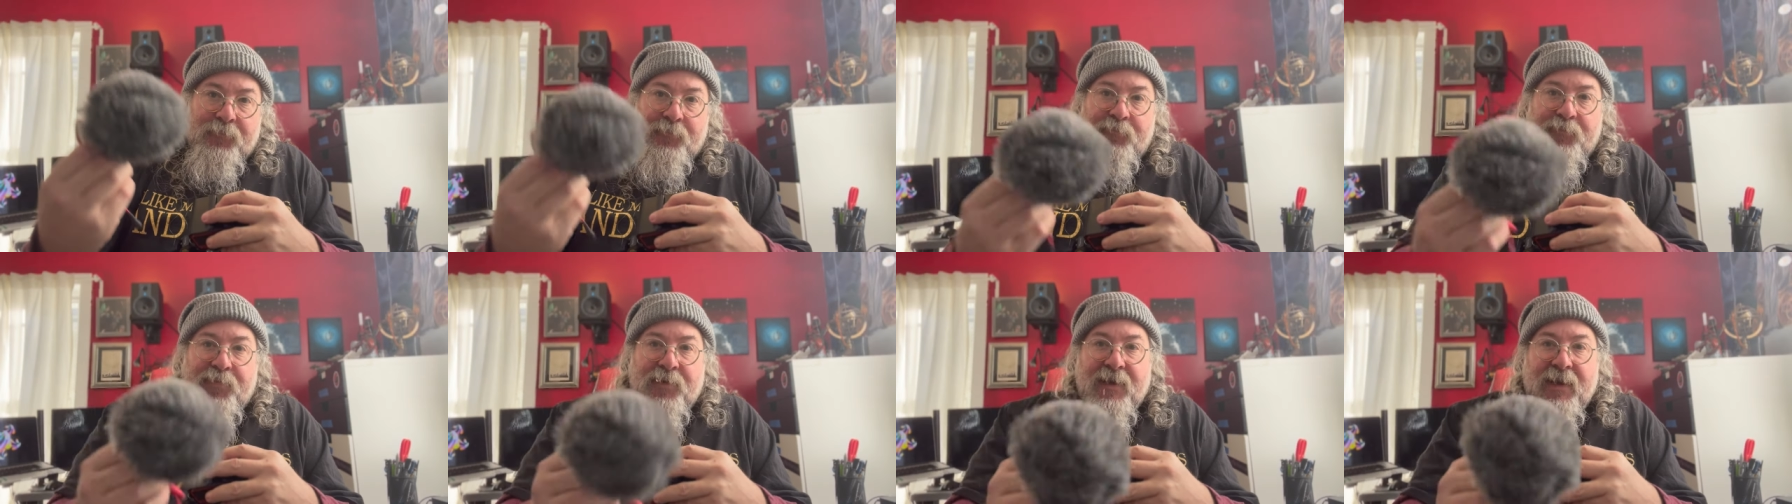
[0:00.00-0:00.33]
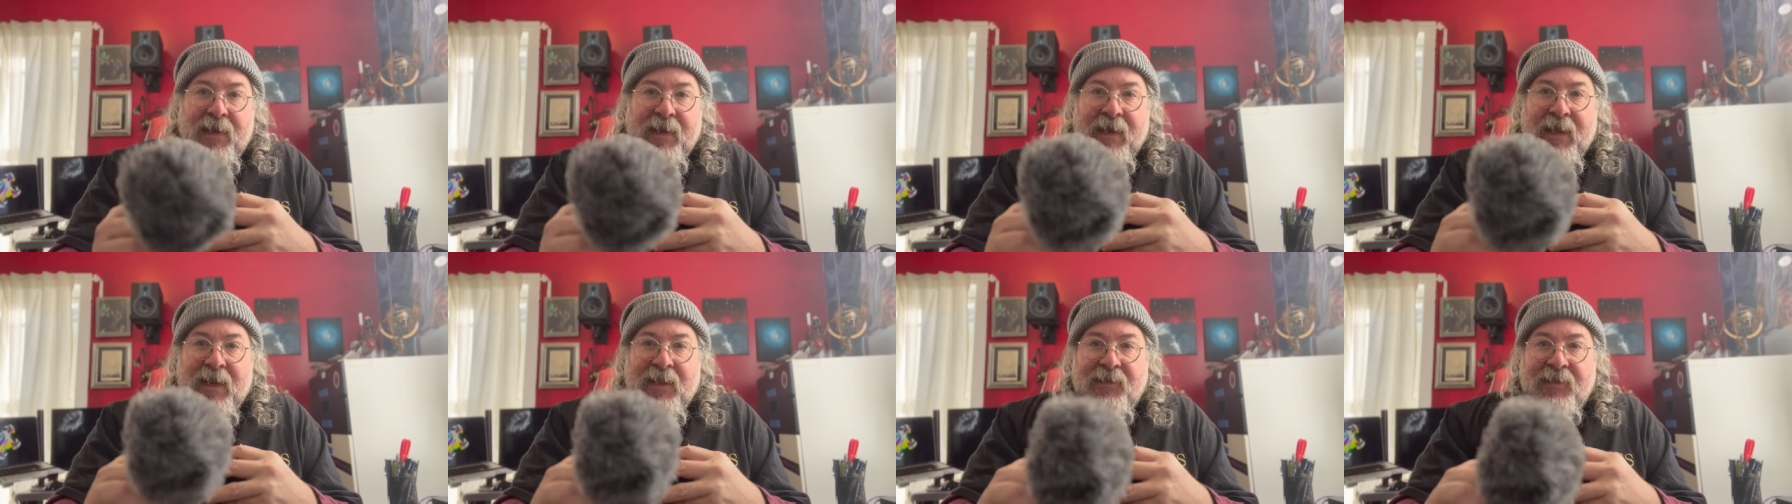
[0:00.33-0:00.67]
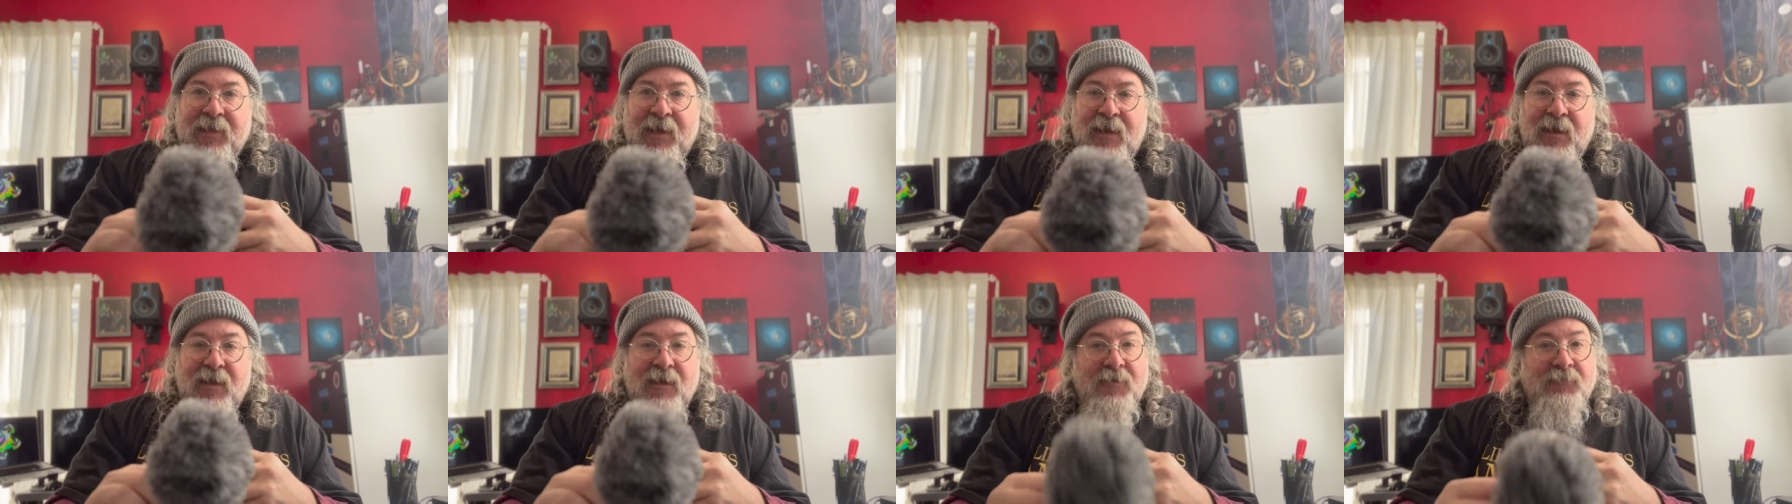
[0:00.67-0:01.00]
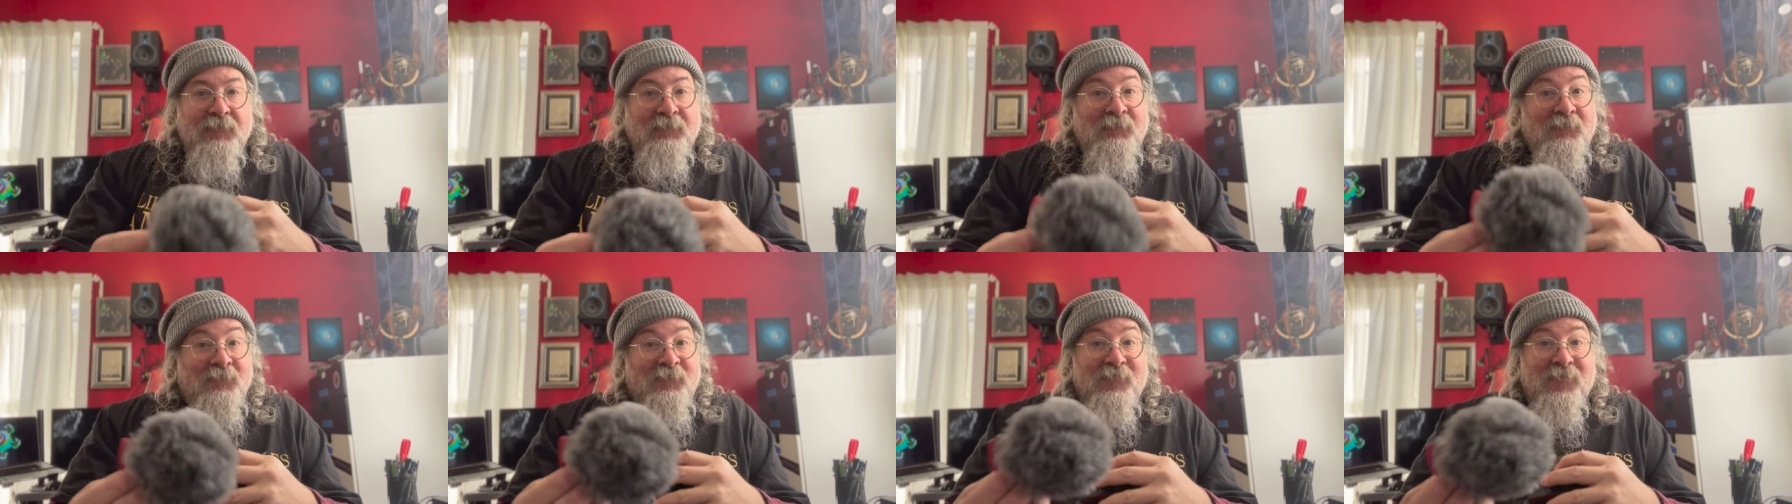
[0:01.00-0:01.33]
but I got to tell you,
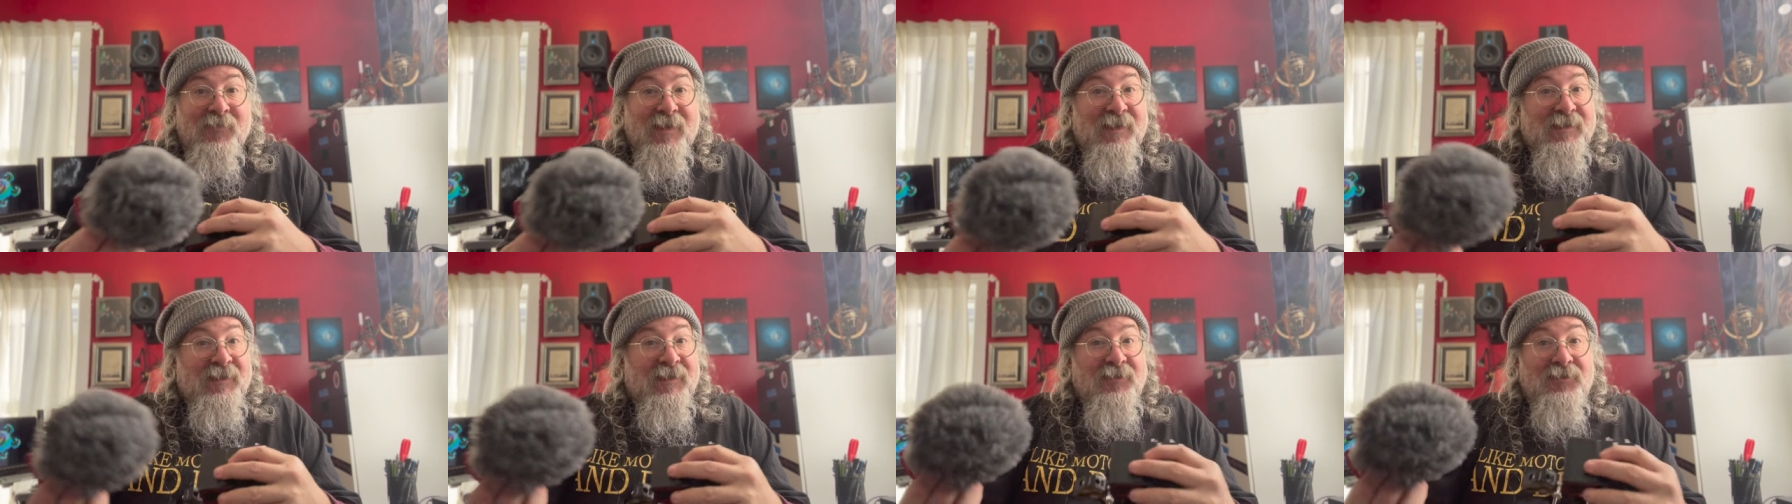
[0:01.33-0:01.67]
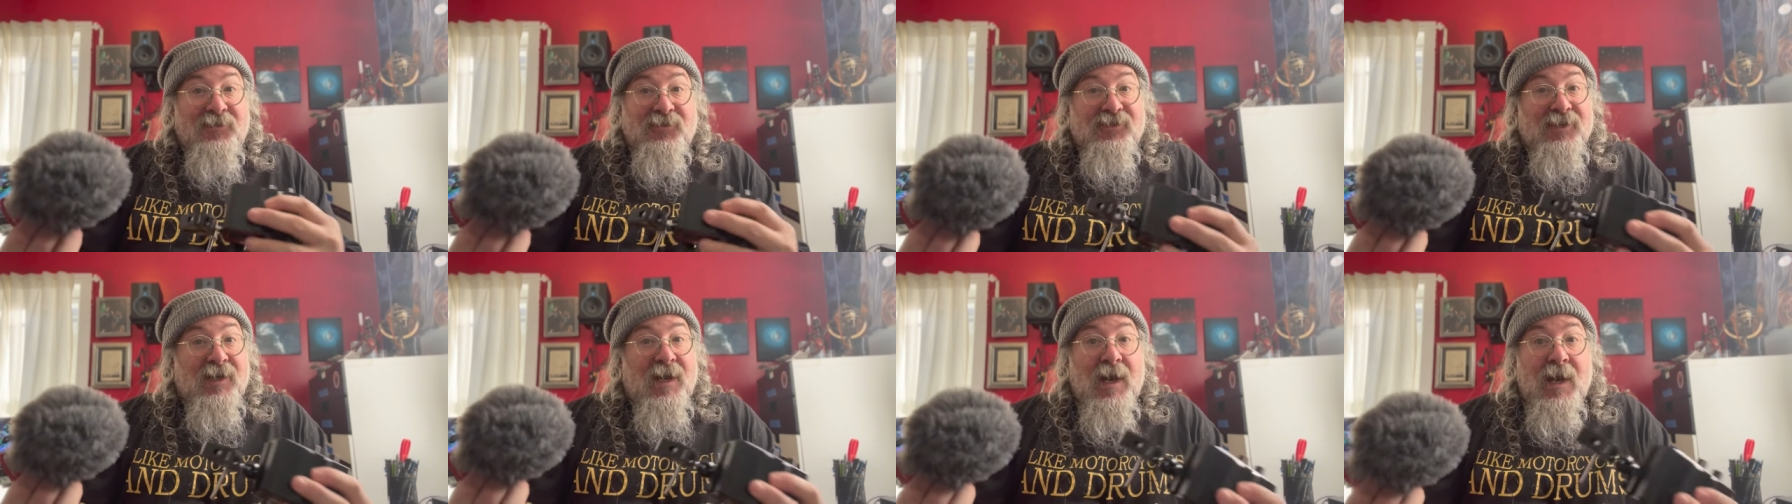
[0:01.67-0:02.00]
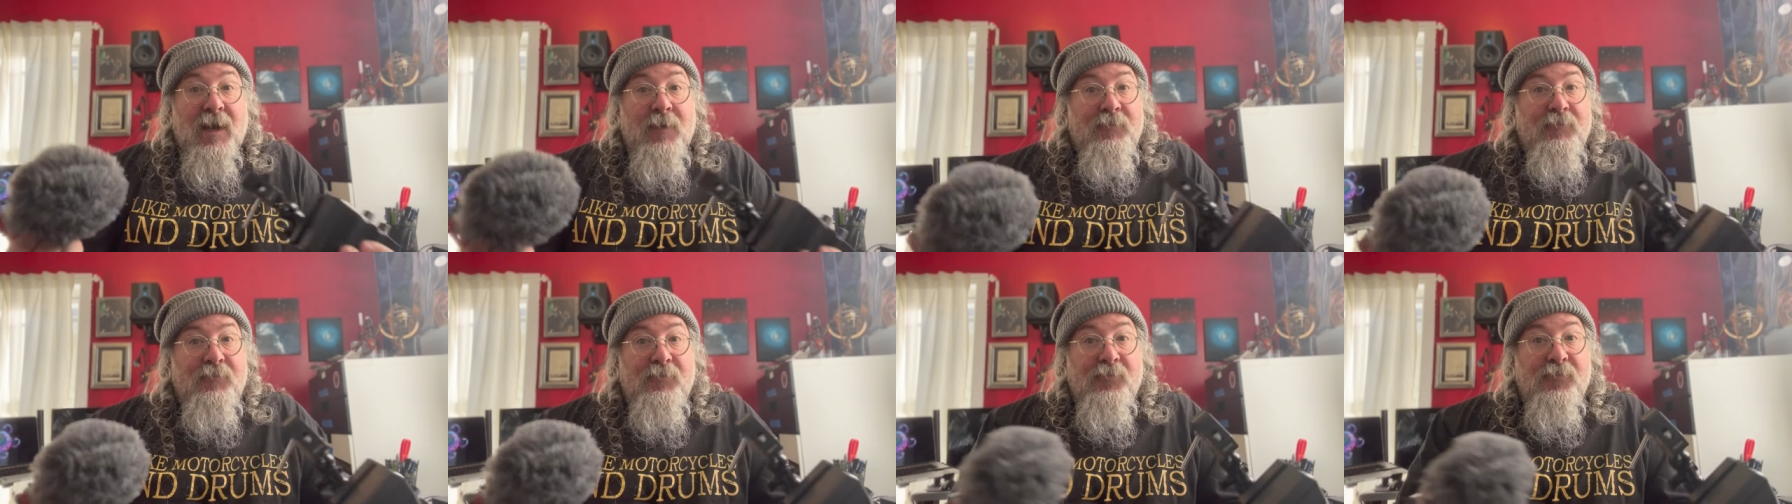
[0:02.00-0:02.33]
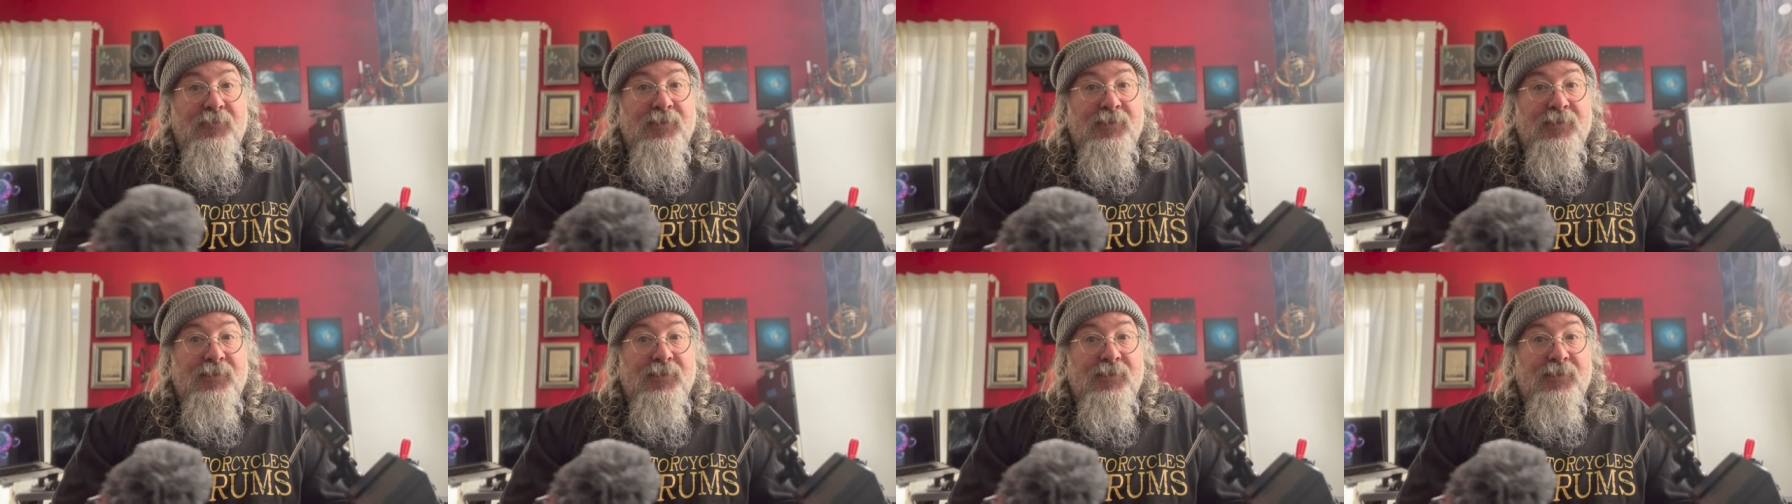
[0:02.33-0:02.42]
it did the job.